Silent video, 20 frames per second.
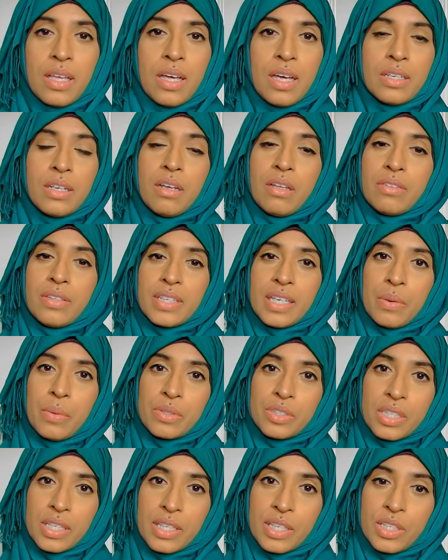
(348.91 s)
Another thing I
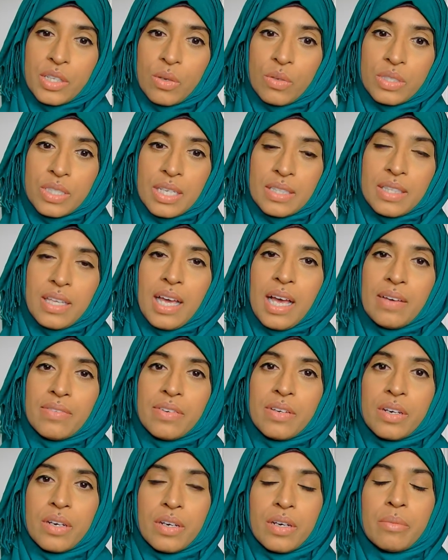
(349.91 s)
want to let you know is that they have
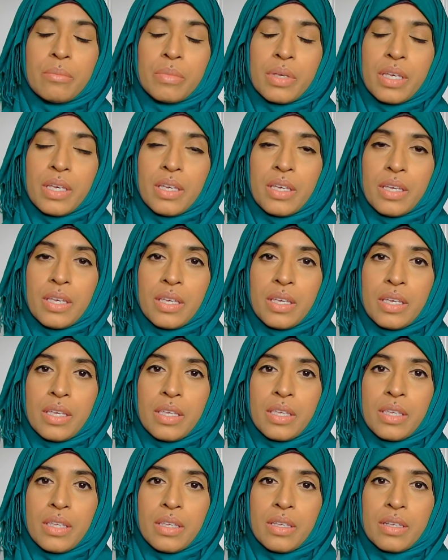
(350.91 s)
a
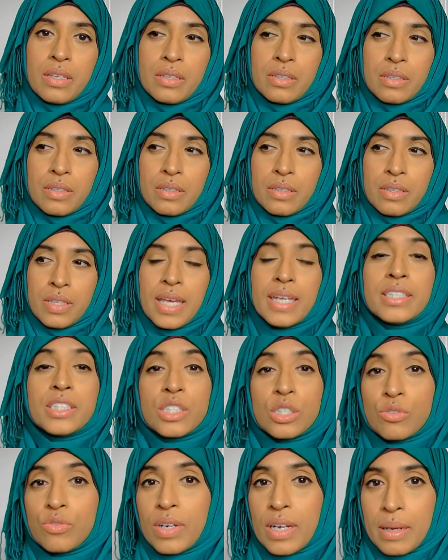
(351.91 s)

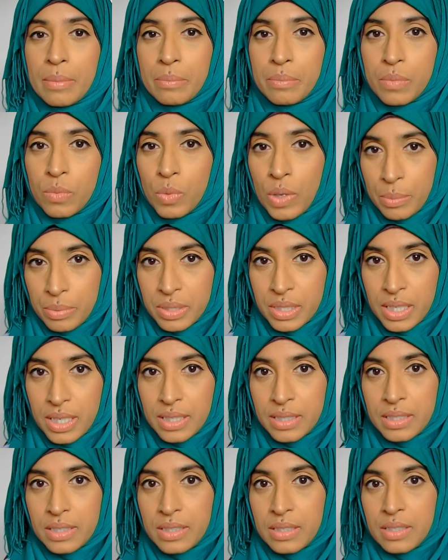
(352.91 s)
Instagram
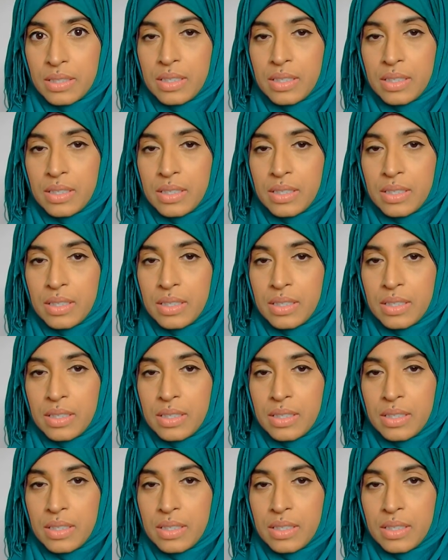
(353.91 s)
website.